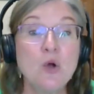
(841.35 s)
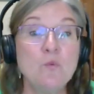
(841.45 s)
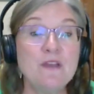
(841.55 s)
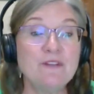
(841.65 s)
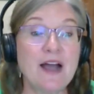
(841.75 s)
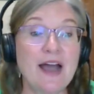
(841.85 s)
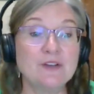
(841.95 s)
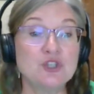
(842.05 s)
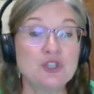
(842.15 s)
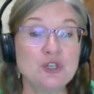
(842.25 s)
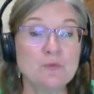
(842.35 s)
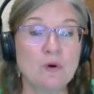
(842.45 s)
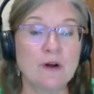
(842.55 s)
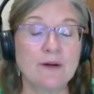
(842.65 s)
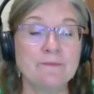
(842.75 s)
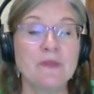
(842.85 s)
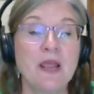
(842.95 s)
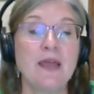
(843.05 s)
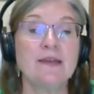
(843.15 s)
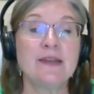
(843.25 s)
We've got 2 more.
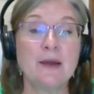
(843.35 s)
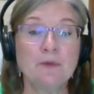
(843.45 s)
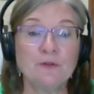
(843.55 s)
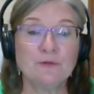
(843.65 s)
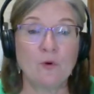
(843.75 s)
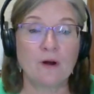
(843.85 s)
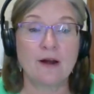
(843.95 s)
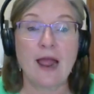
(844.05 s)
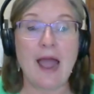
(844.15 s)
Number 4,